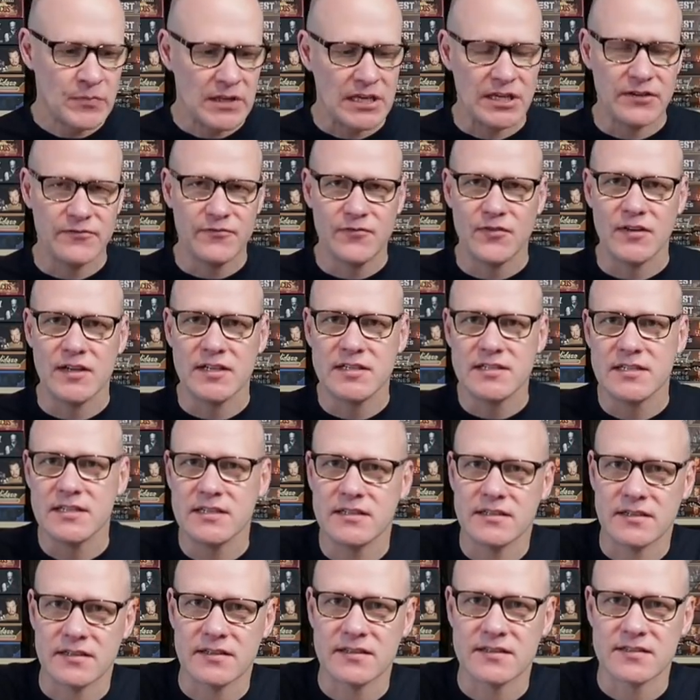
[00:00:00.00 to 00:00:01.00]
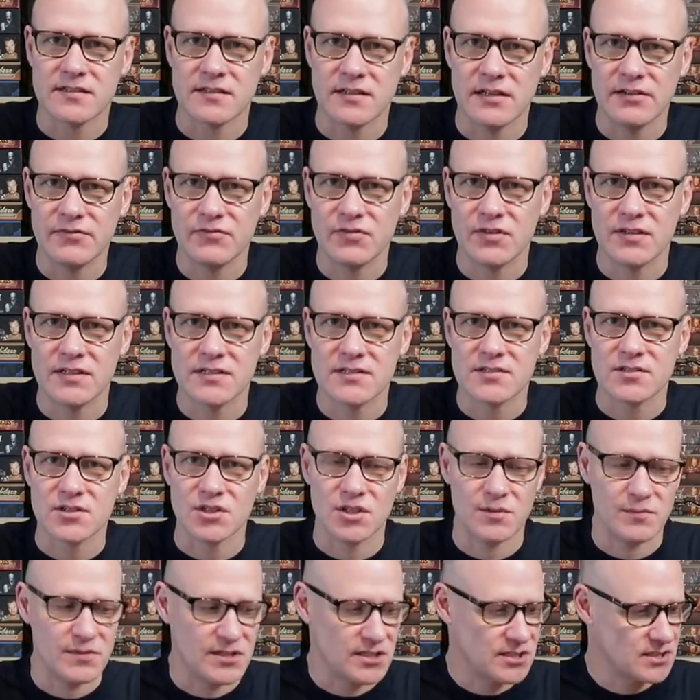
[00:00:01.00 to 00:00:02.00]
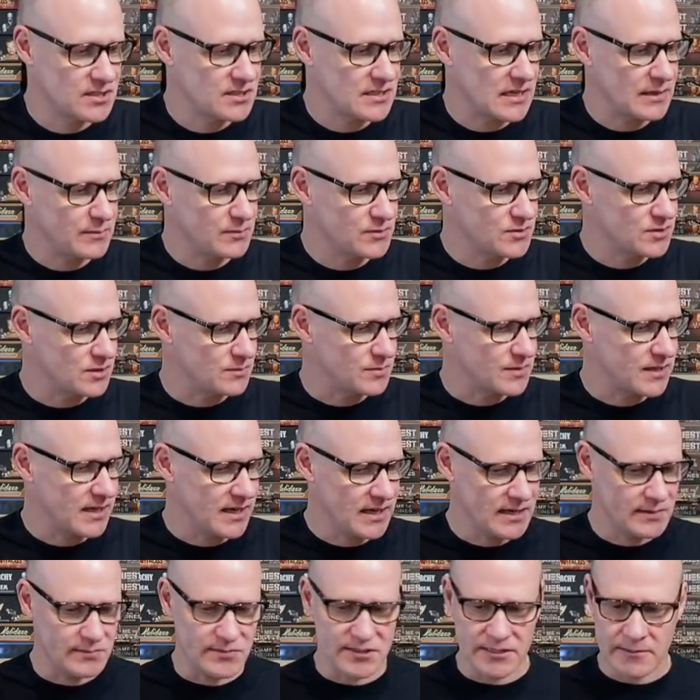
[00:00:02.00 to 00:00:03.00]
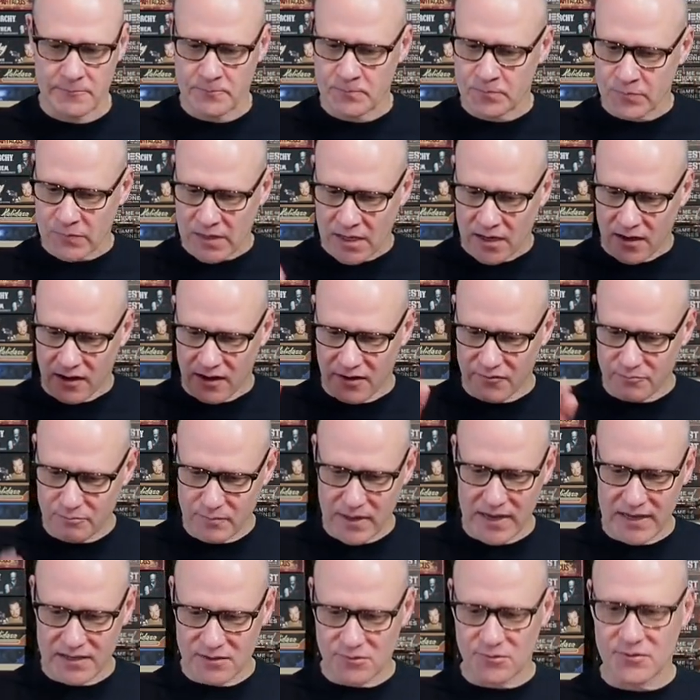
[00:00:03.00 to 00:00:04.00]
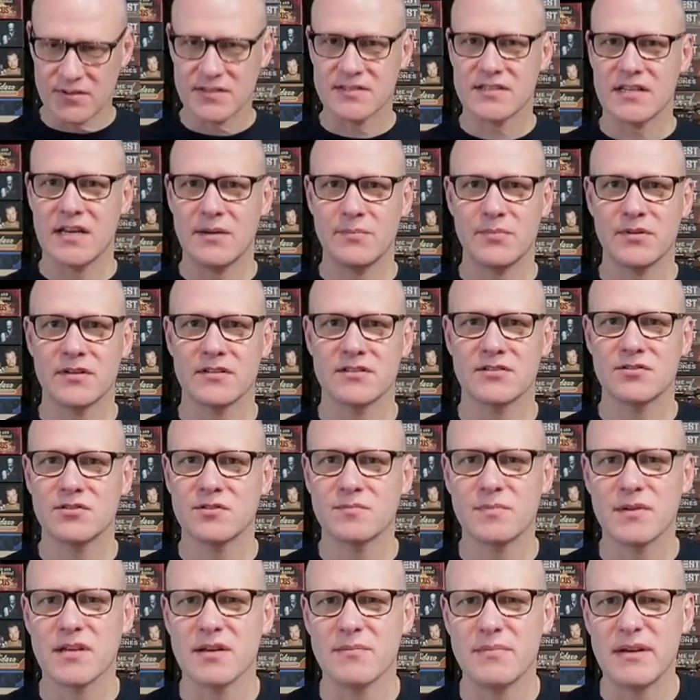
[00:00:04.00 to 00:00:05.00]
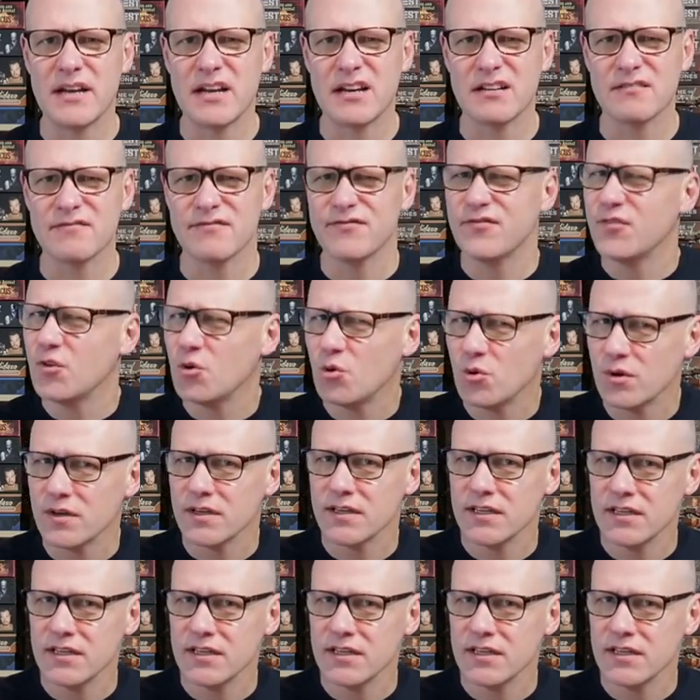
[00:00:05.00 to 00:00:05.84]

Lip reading: Infinity and other sci-fi skirmish tabletop games. I've made all this up, and it took me about 4